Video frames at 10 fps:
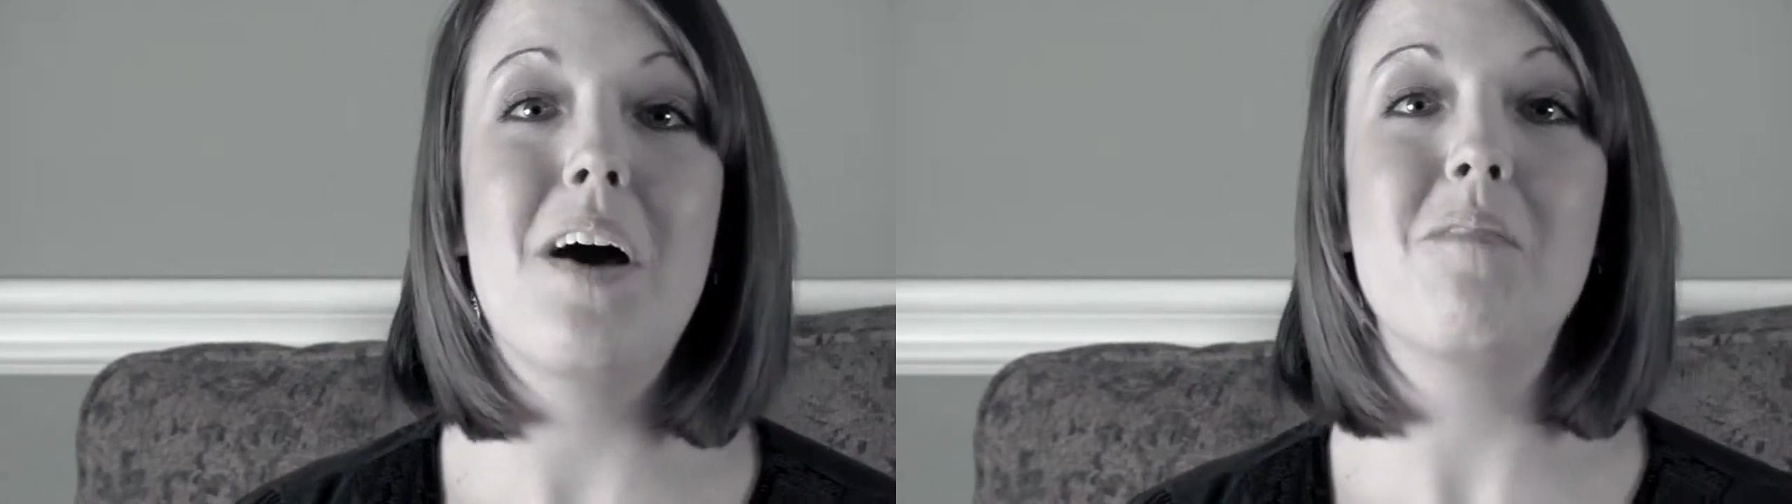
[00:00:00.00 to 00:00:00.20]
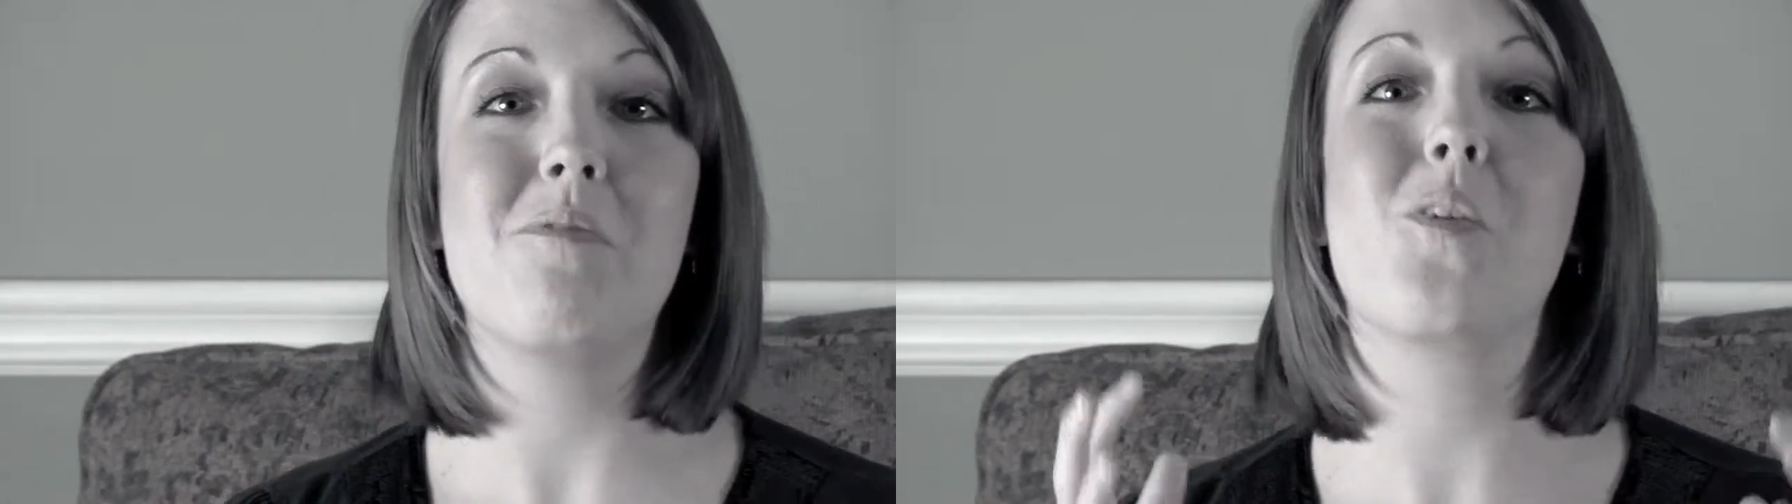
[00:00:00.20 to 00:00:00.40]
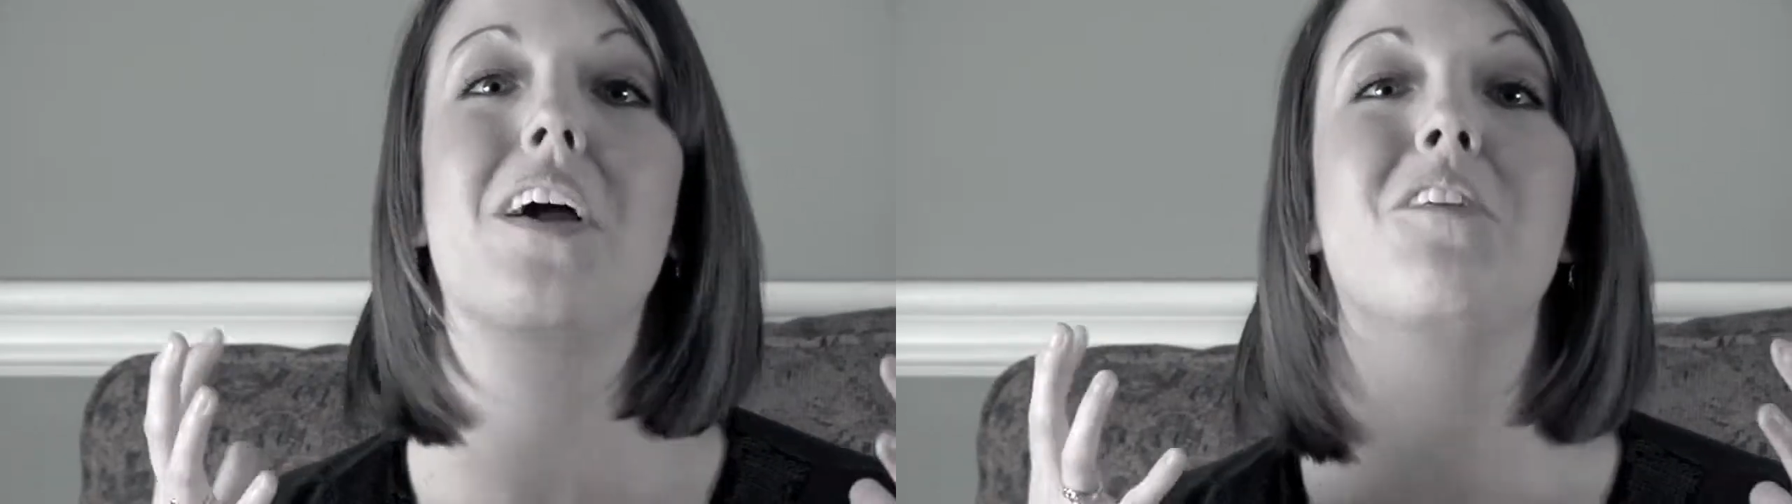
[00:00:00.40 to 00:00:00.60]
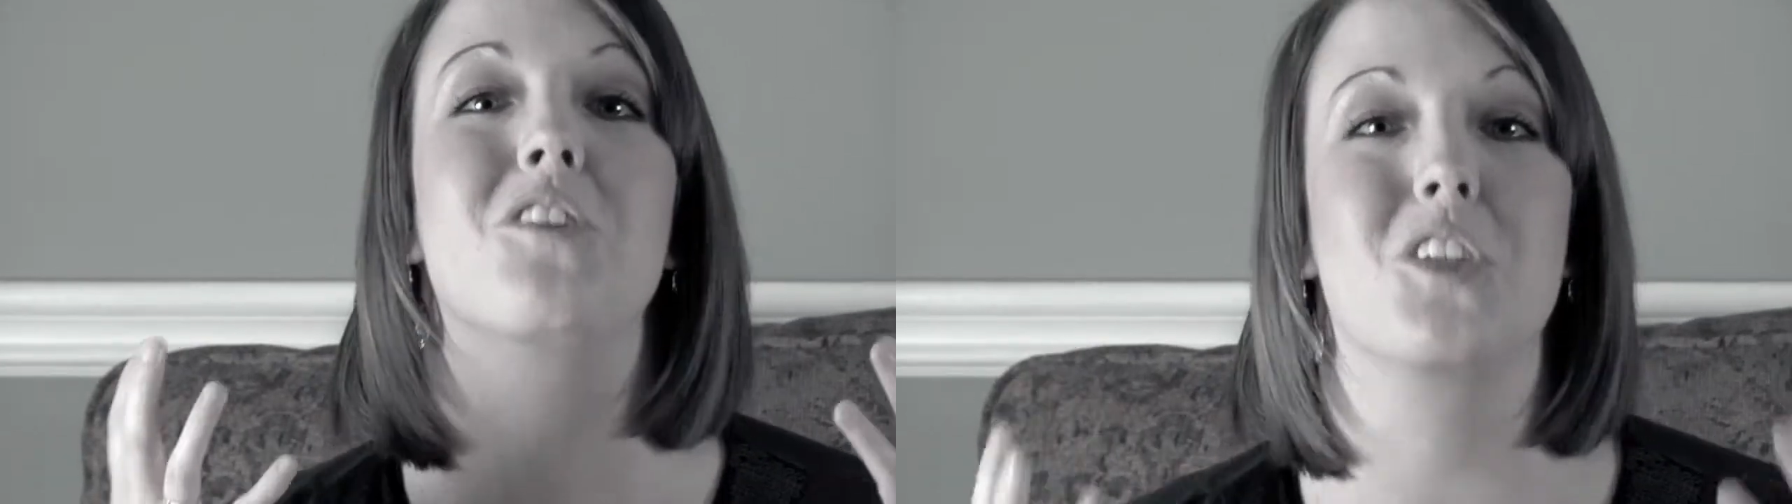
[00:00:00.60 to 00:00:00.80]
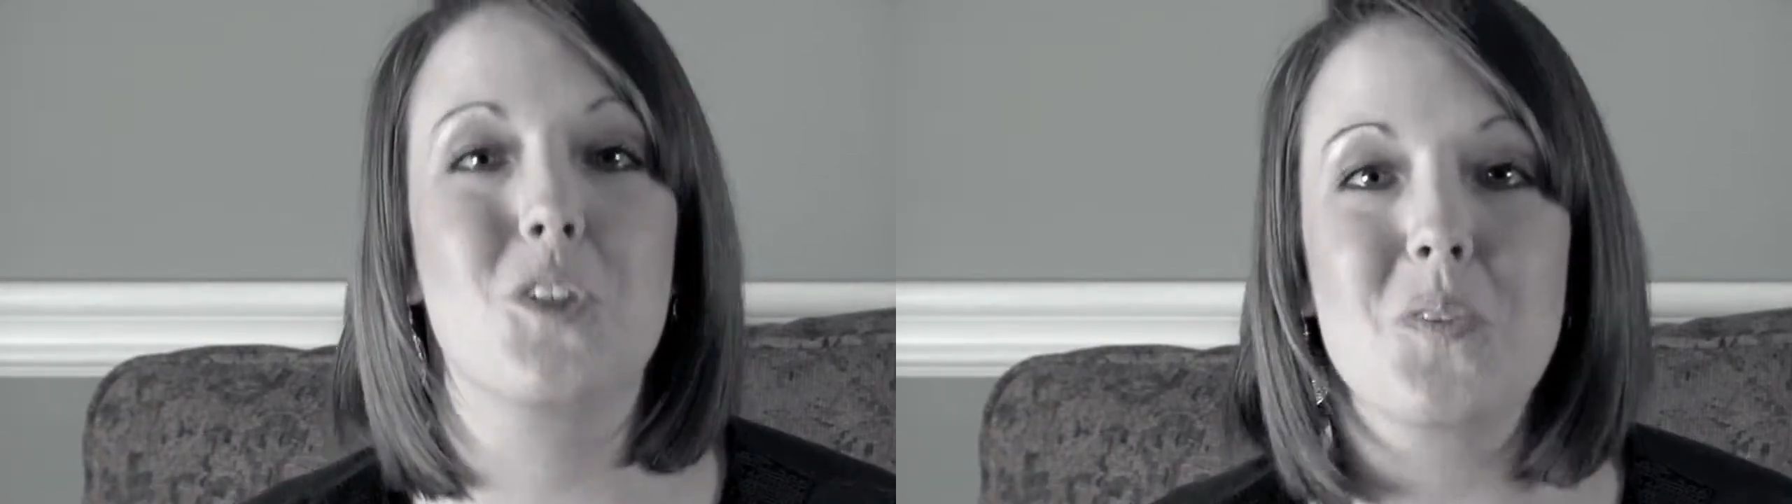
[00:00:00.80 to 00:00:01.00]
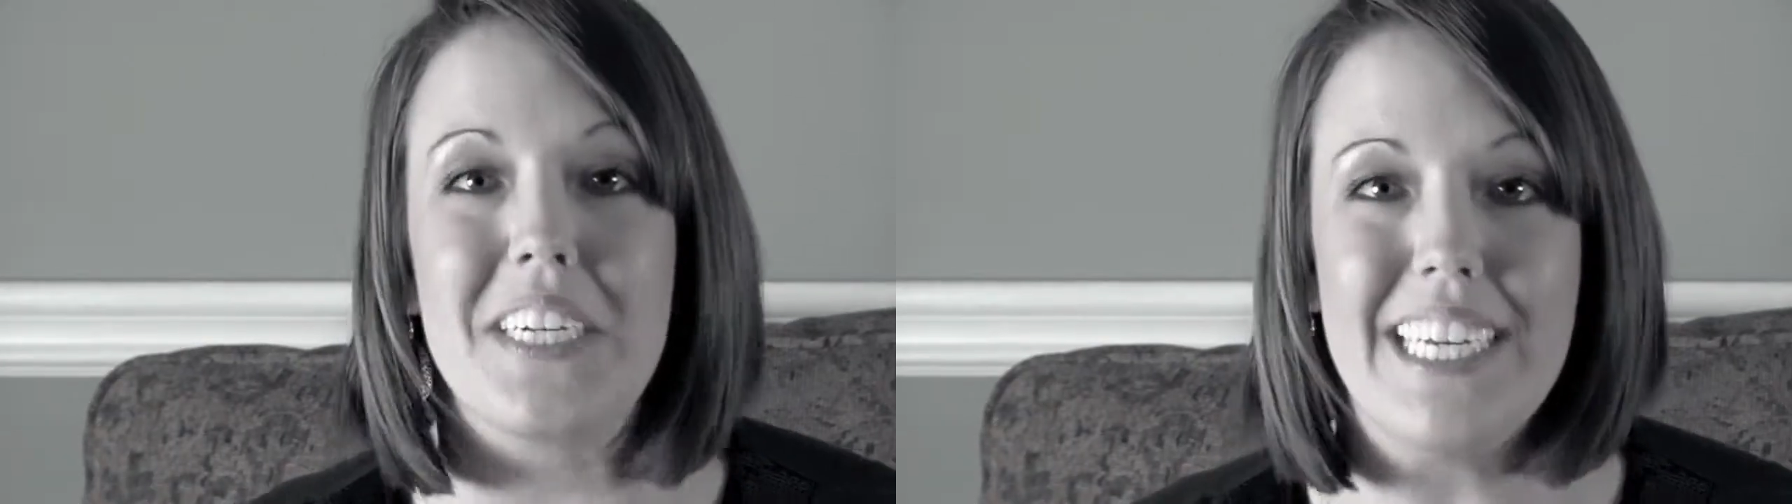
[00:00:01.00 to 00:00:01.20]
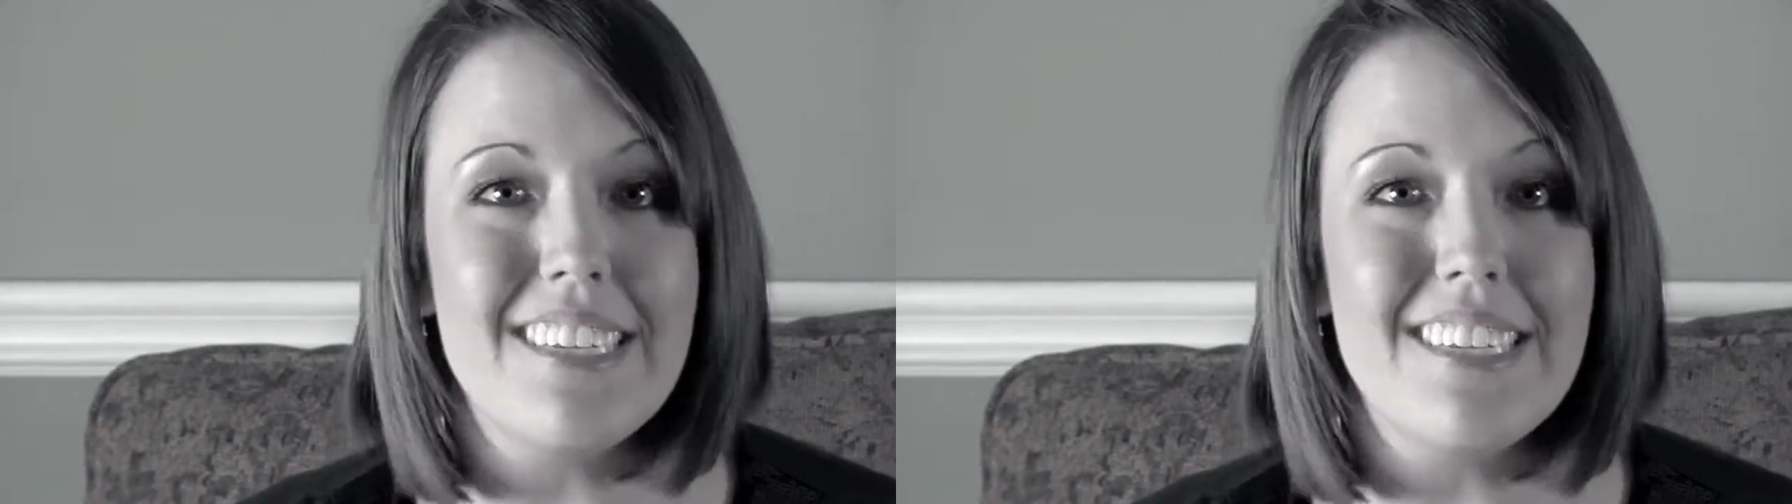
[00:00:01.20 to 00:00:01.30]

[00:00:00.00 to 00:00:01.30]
up for a retreat.